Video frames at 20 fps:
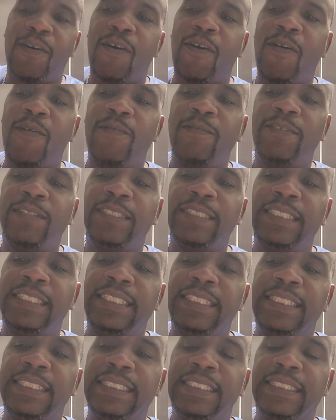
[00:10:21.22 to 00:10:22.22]
overly,
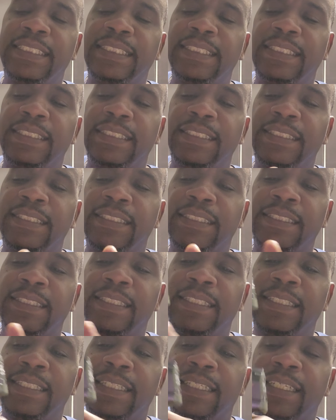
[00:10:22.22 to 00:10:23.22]

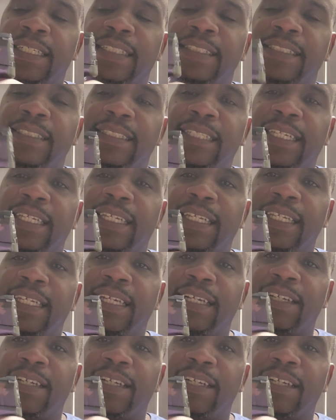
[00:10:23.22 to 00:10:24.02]
how you say,